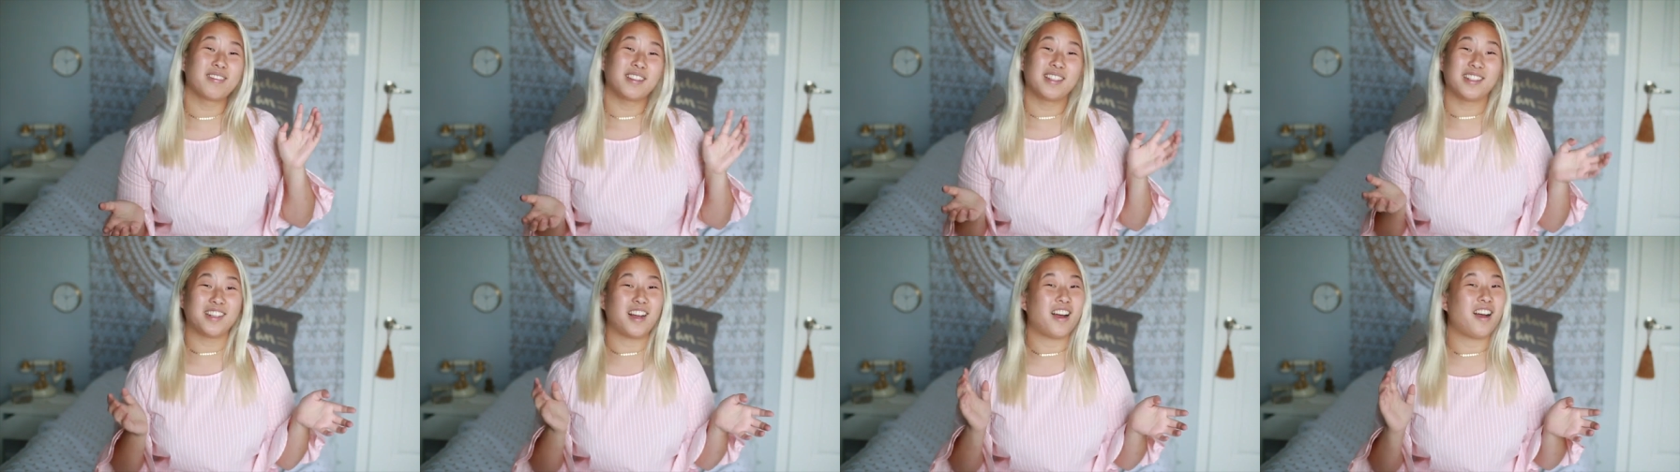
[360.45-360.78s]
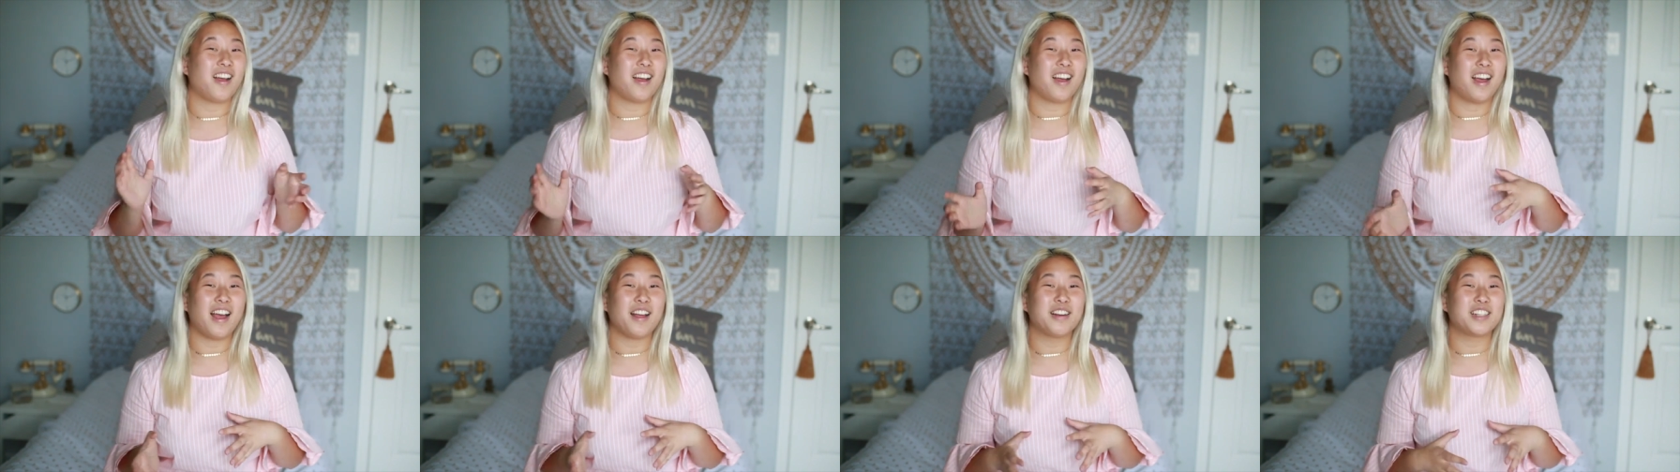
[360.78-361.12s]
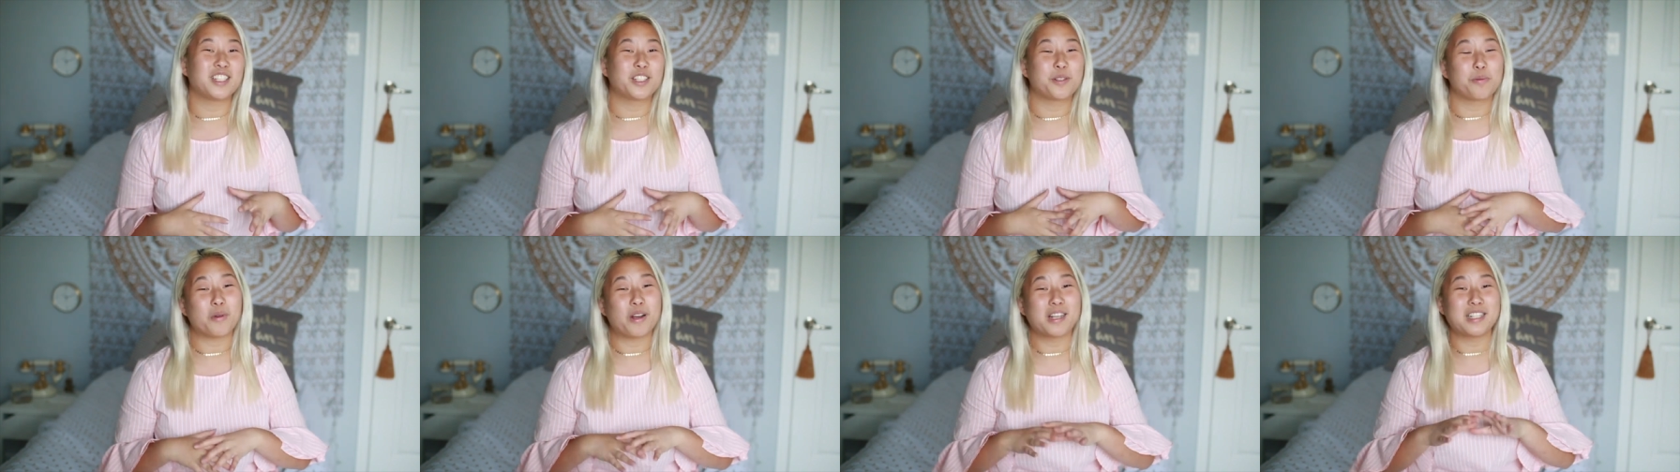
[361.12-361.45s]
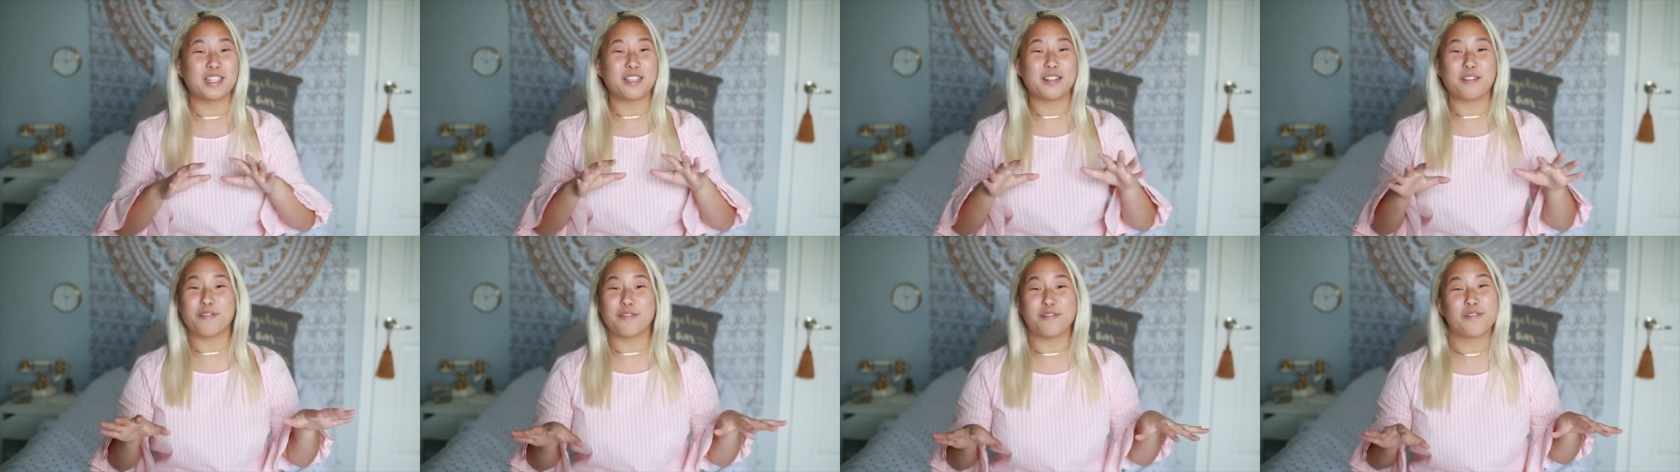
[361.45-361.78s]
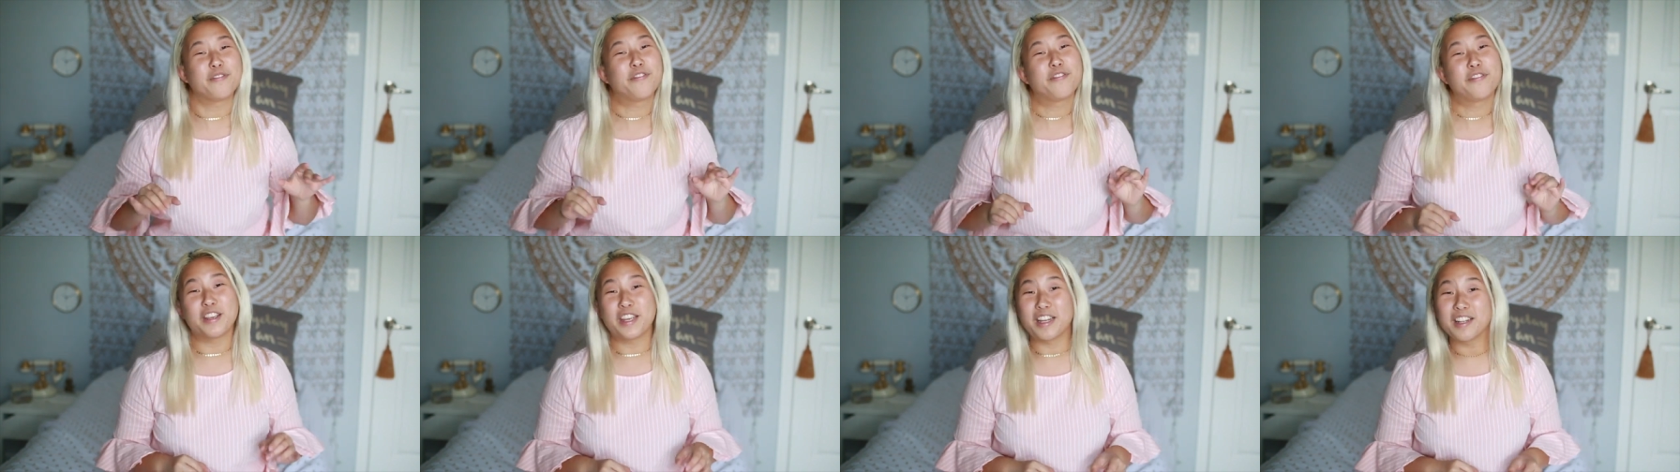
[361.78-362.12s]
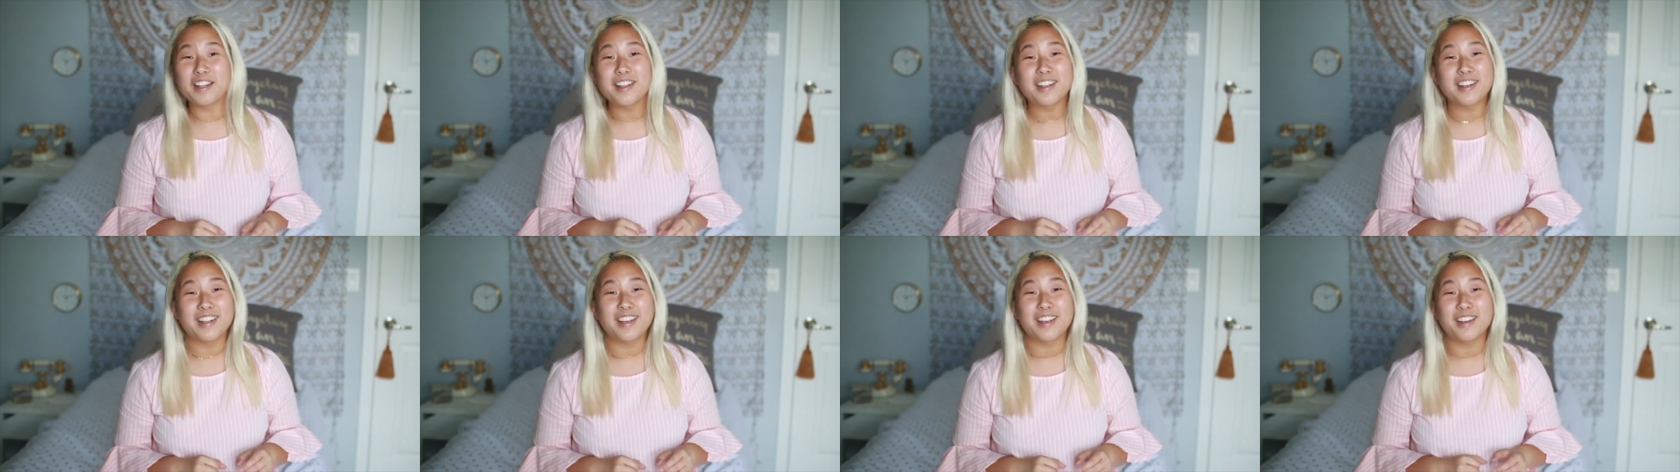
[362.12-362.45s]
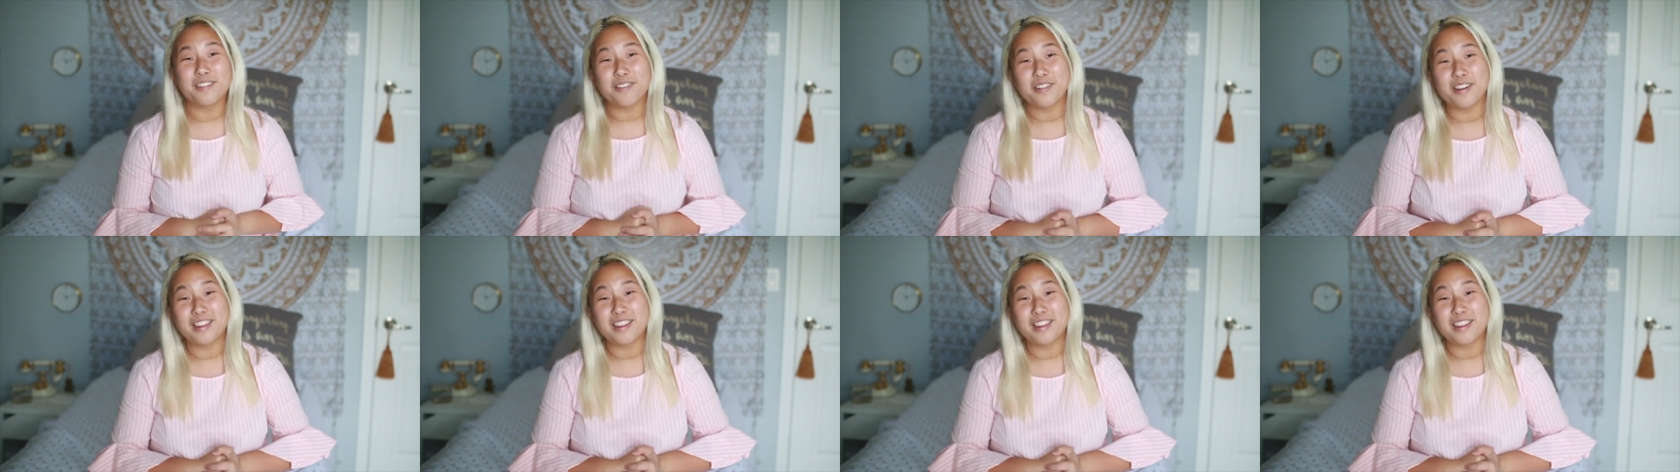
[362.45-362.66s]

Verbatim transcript: nah, I just wasn't feeling it